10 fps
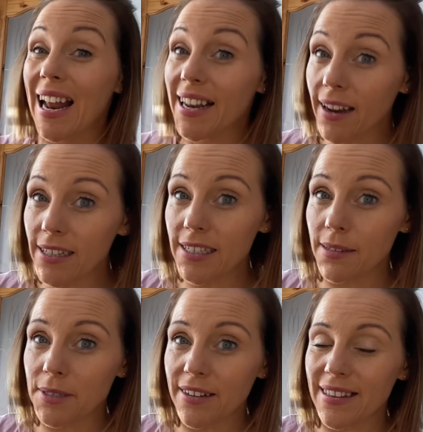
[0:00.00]
9
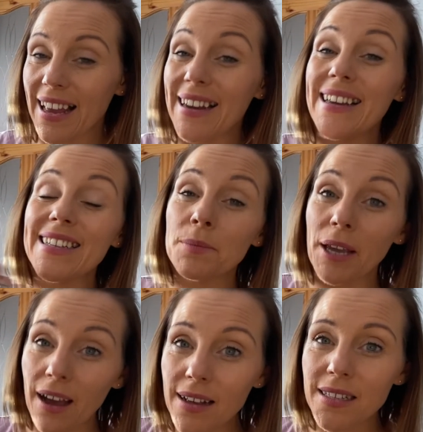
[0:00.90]
times out of 10, it's
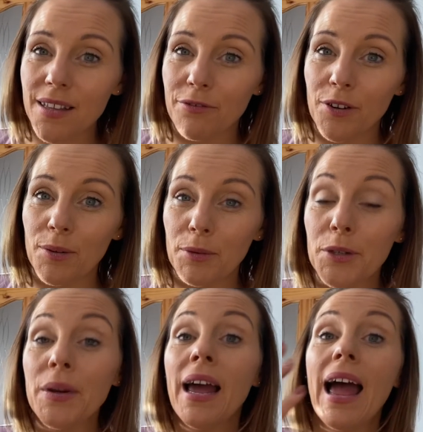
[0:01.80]
because of the full
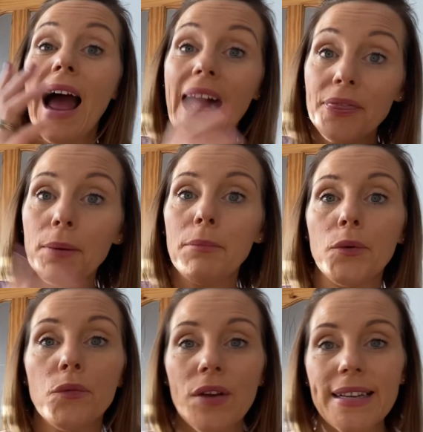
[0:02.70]
moon and the
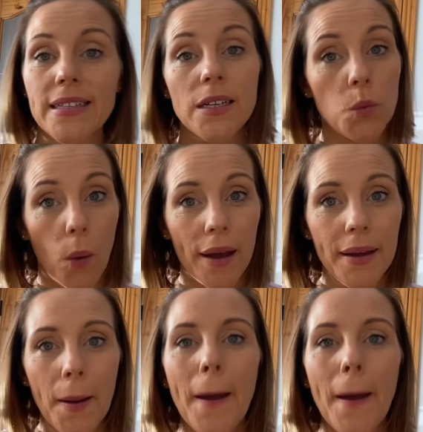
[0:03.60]
moon phases. Why?